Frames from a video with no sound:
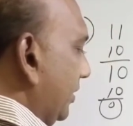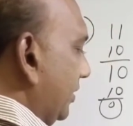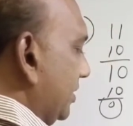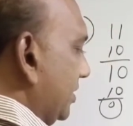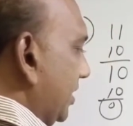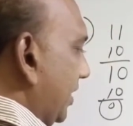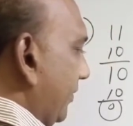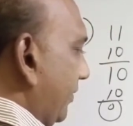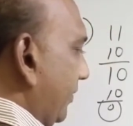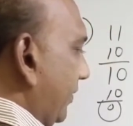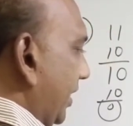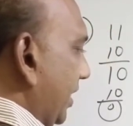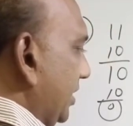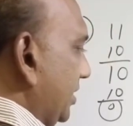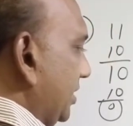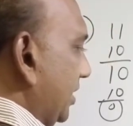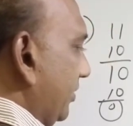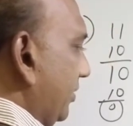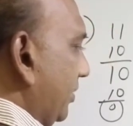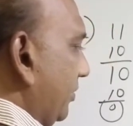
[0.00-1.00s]

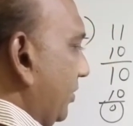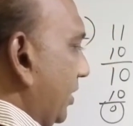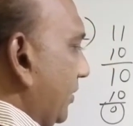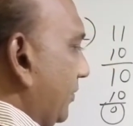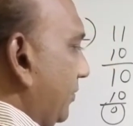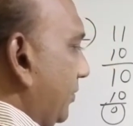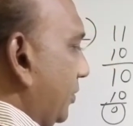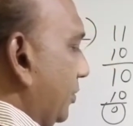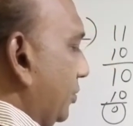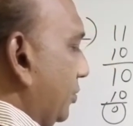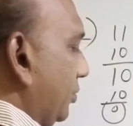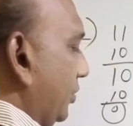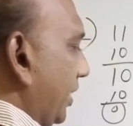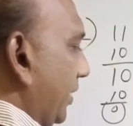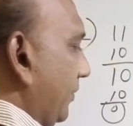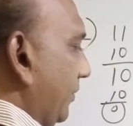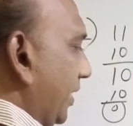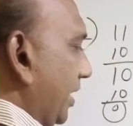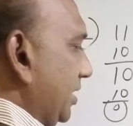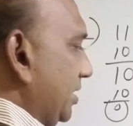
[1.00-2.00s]

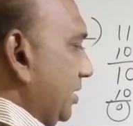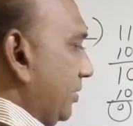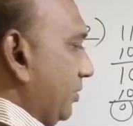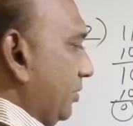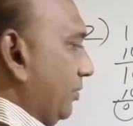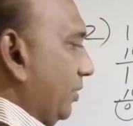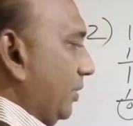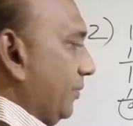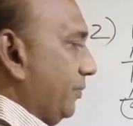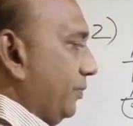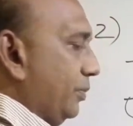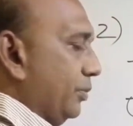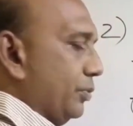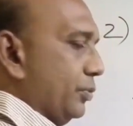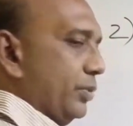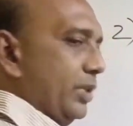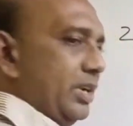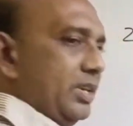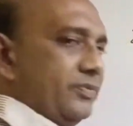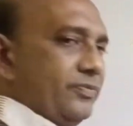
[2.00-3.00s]
571428,
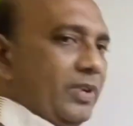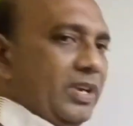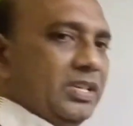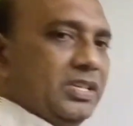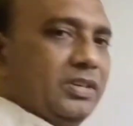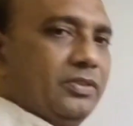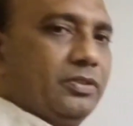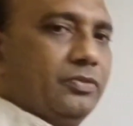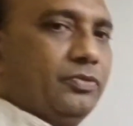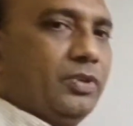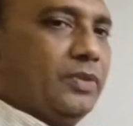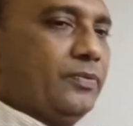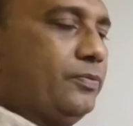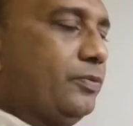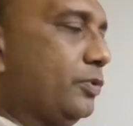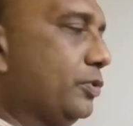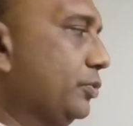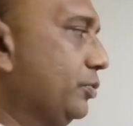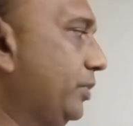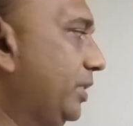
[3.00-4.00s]
571428,
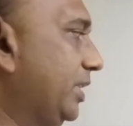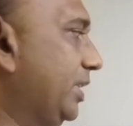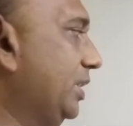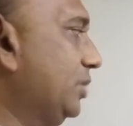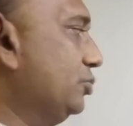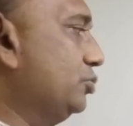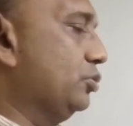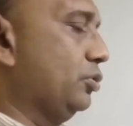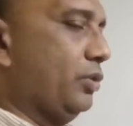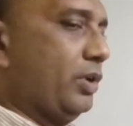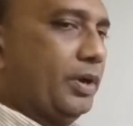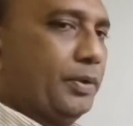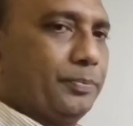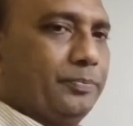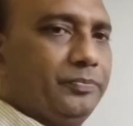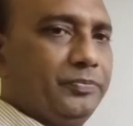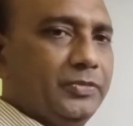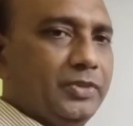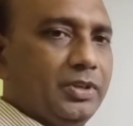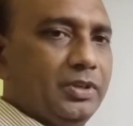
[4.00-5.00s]
571428 and so on.
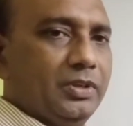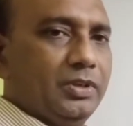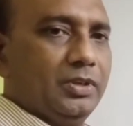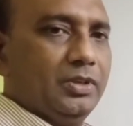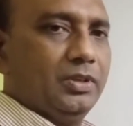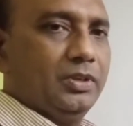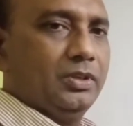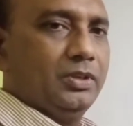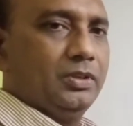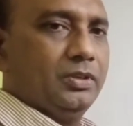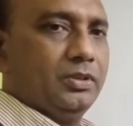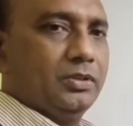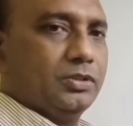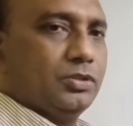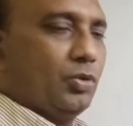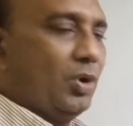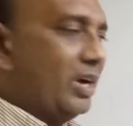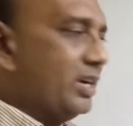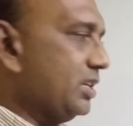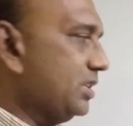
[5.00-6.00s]
So
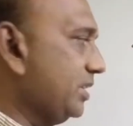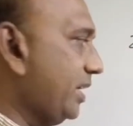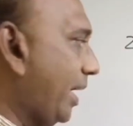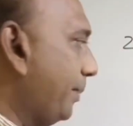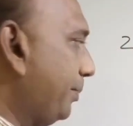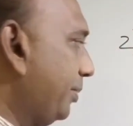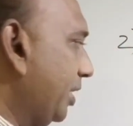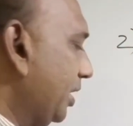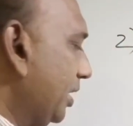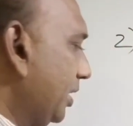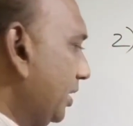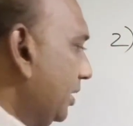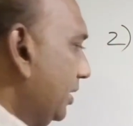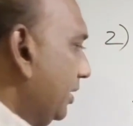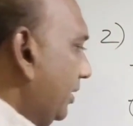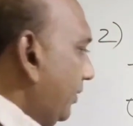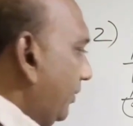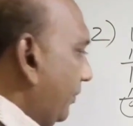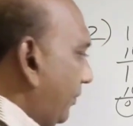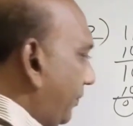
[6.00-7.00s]
what is happening?
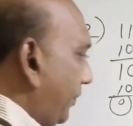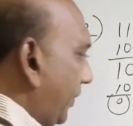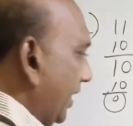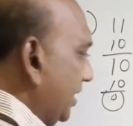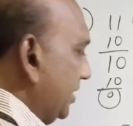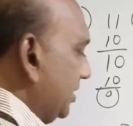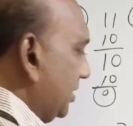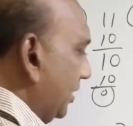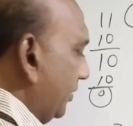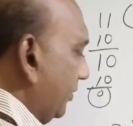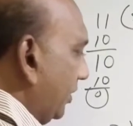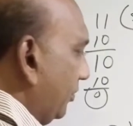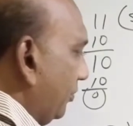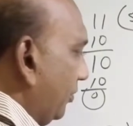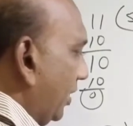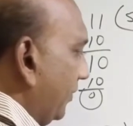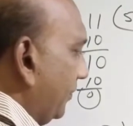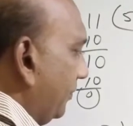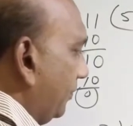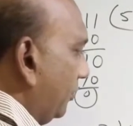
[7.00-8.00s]

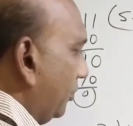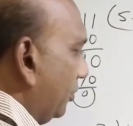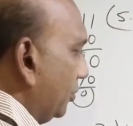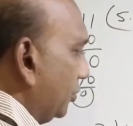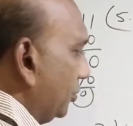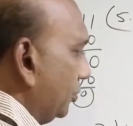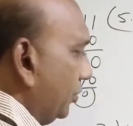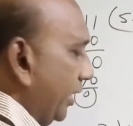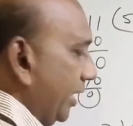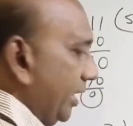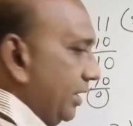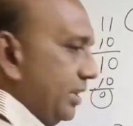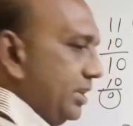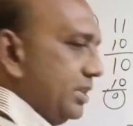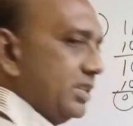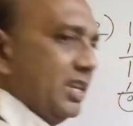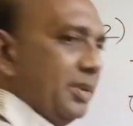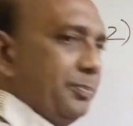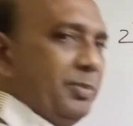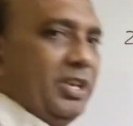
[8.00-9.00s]
571428
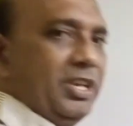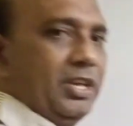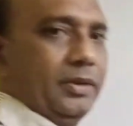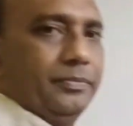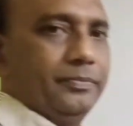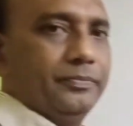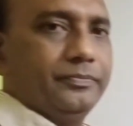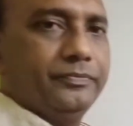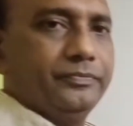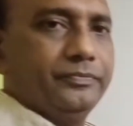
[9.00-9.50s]
is repeating.